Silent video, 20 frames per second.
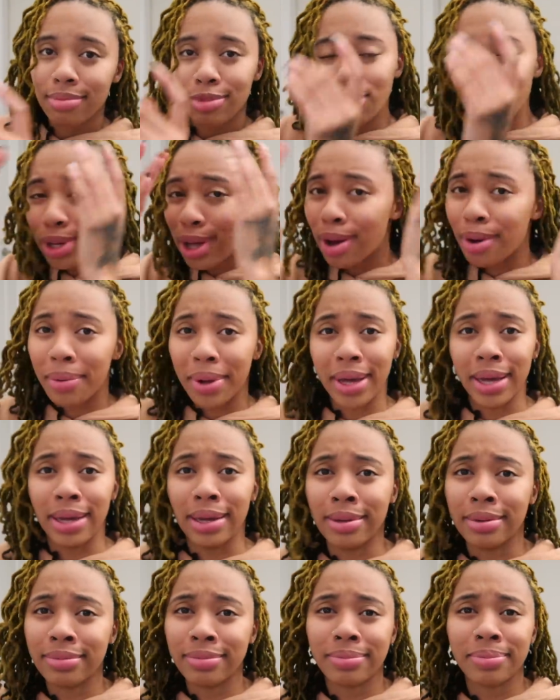Do your own hair,
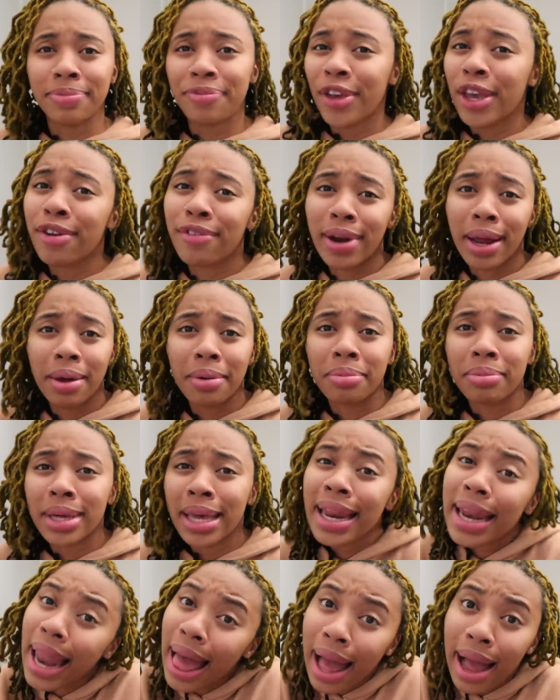figure it out,
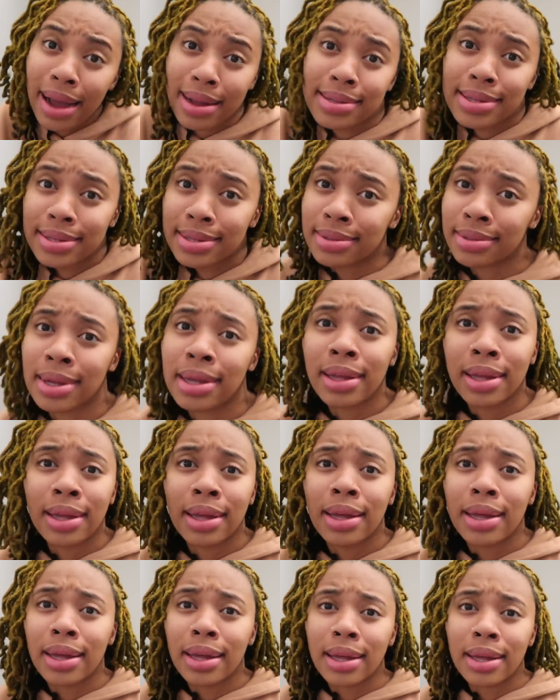get locks.
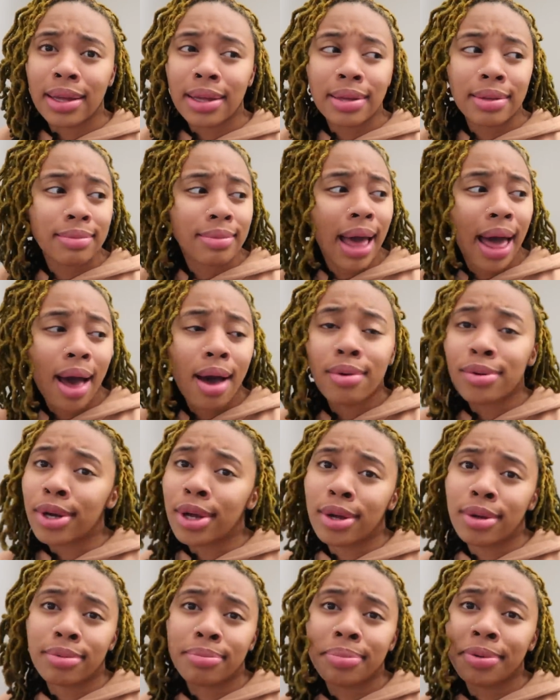I don't
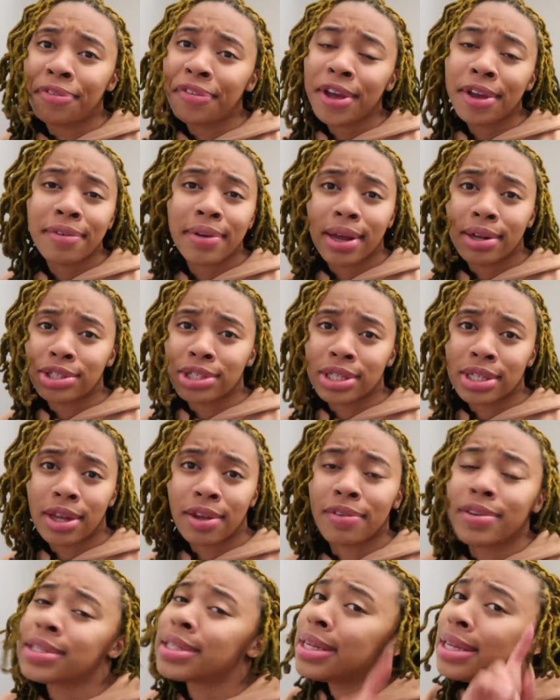know, but figure it out
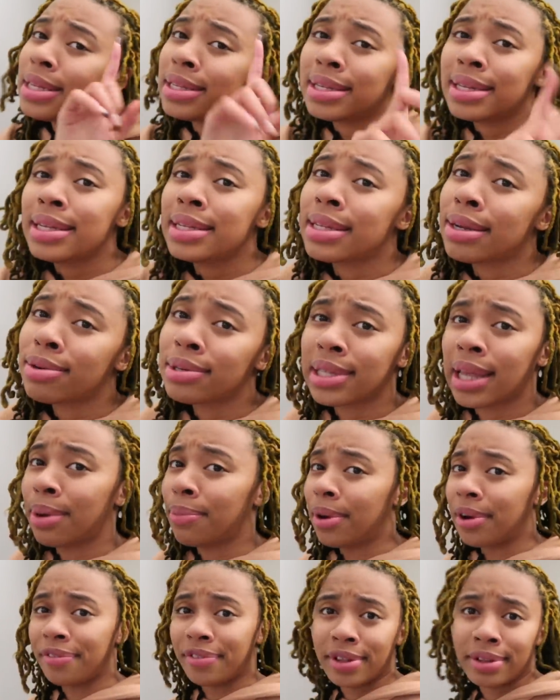yourself, because these hoes ain't
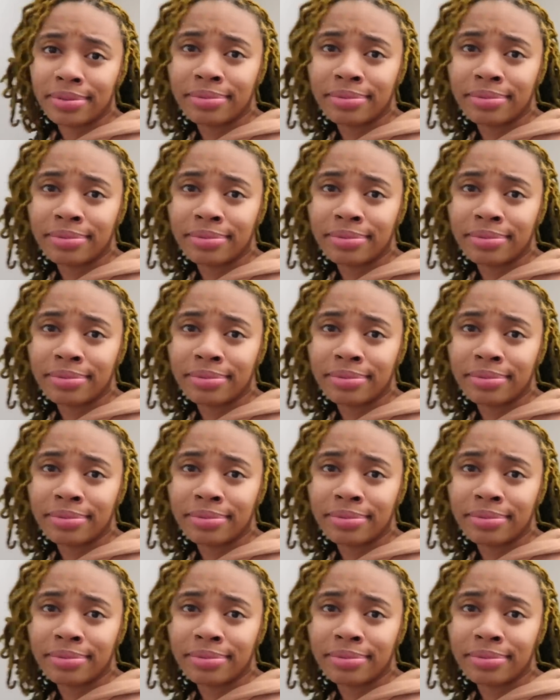worth